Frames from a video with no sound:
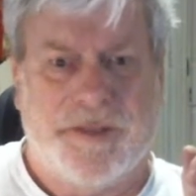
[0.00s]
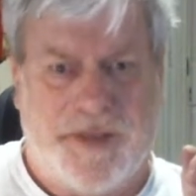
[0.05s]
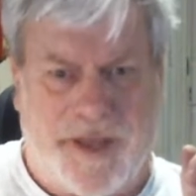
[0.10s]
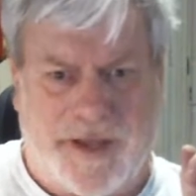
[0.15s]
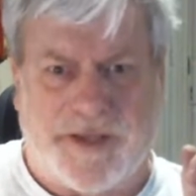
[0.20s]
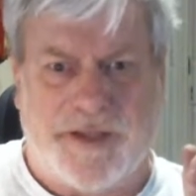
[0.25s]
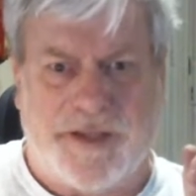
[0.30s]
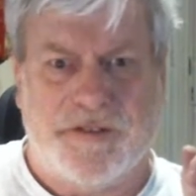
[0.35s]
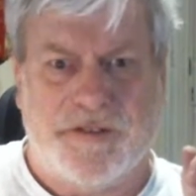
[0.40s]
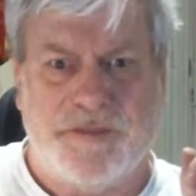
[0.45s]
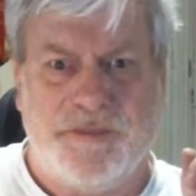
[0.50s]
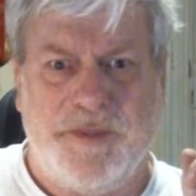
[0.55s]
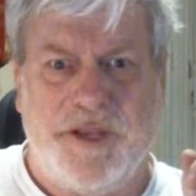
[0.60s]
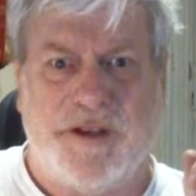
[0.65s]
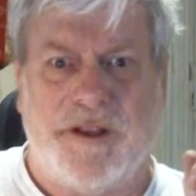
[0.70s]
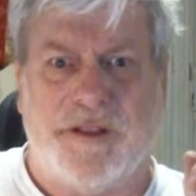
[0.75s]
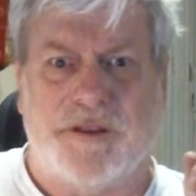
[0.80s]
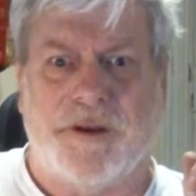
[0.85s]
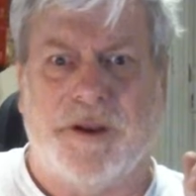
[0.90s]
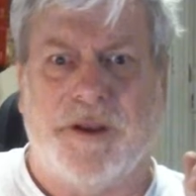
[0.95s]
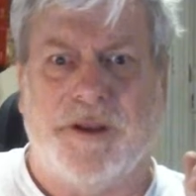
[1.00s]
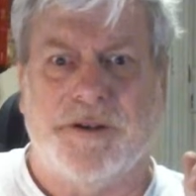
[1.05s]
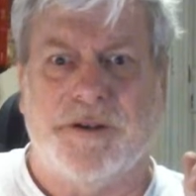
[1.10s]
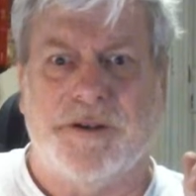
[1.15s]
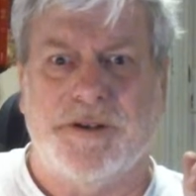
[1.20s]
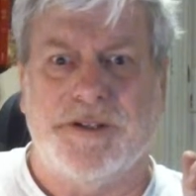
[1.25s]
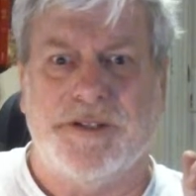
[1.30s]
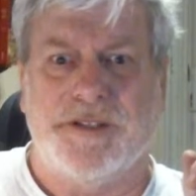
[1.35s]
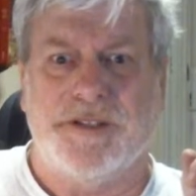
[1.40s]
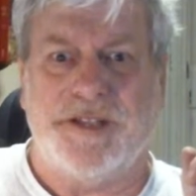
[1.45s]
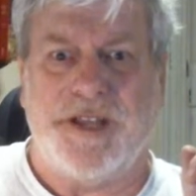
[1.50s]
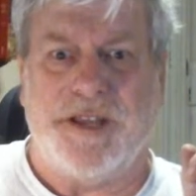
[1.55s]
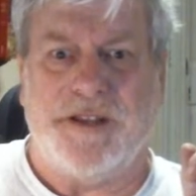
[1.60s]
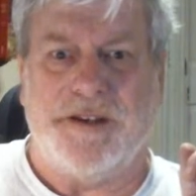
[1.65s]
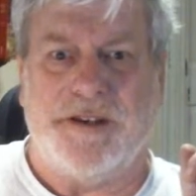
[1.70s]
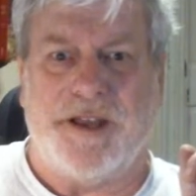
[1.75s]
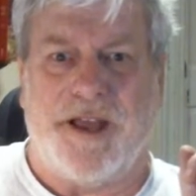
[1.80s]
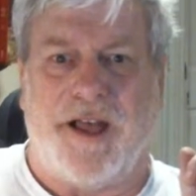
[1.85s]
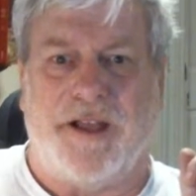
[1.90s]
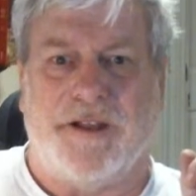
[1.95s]
That gives me another
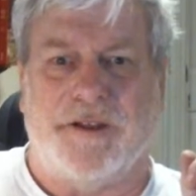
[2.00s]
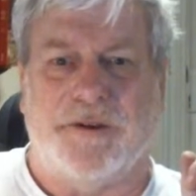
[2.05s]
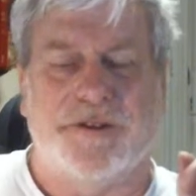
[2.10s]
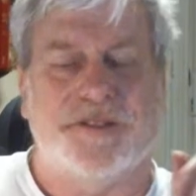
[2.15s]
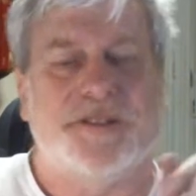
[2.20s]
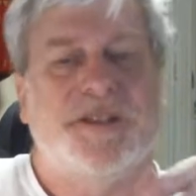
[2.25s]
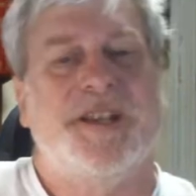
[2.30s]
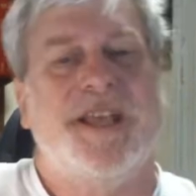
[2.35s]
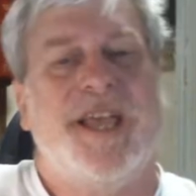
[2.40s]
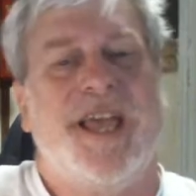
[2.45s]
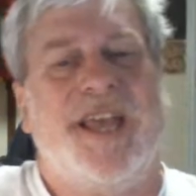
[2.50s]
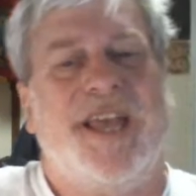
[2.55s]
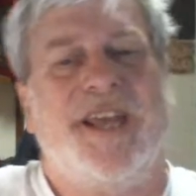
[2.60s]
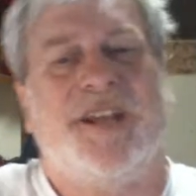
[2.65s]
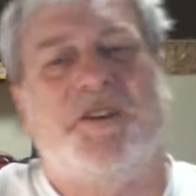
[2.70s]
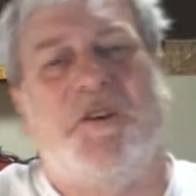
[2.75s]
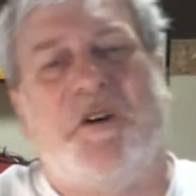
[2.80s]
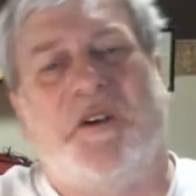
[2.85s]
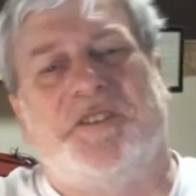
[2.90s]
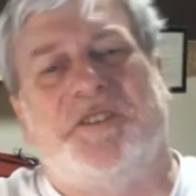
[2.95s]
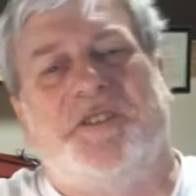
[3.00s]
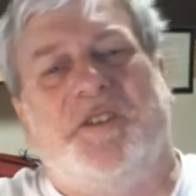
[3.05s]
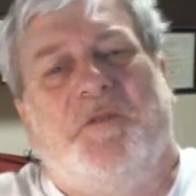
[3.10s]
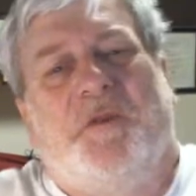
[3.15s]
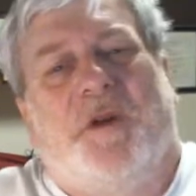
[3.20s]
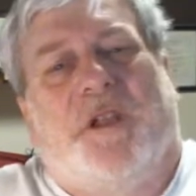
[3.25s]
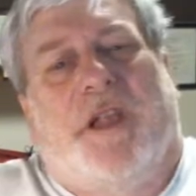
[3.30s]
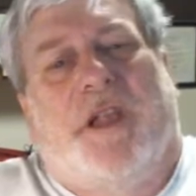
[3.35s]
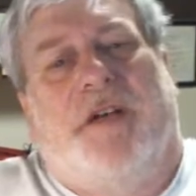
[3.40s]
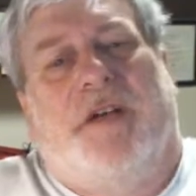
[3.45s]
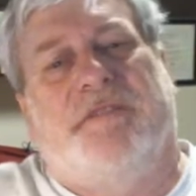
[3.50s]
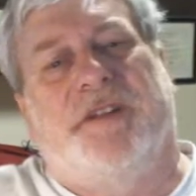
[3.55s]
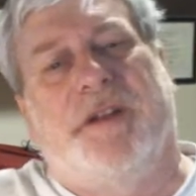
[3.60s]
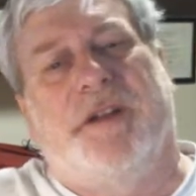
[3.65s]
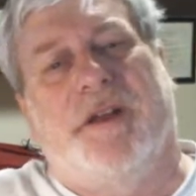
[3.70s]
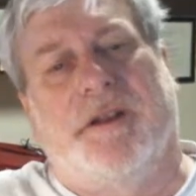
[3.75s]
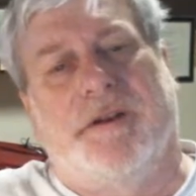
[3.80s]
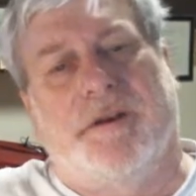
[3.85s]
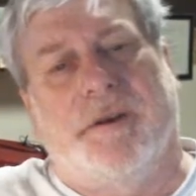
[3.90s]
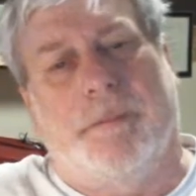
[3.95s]
$110, and it costs you
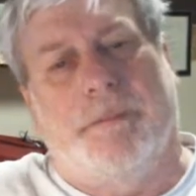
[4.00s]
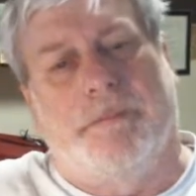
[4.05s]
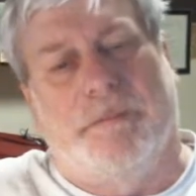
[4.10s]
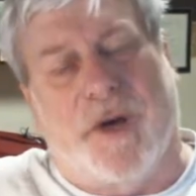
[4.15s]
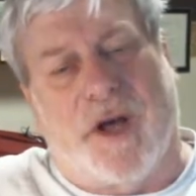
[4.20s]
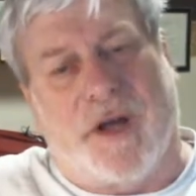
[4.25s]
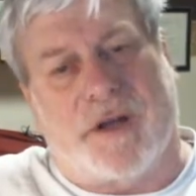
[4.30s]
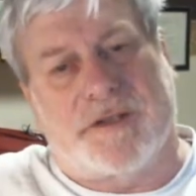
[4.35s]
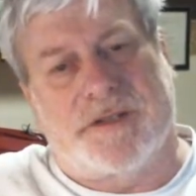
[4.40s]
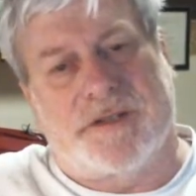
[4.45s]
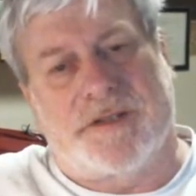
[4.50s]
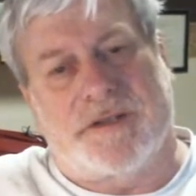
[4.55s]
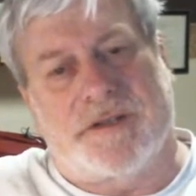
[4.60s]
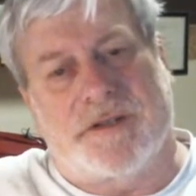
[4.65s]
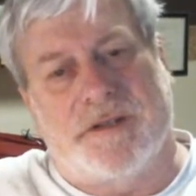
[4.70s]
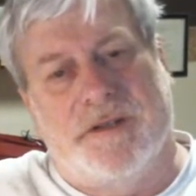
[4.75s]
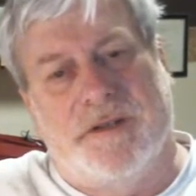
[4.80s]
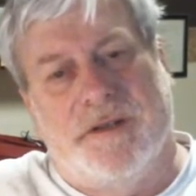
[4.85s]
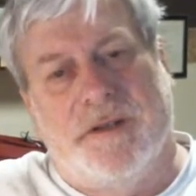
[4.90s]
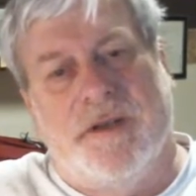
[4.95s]
$1,100.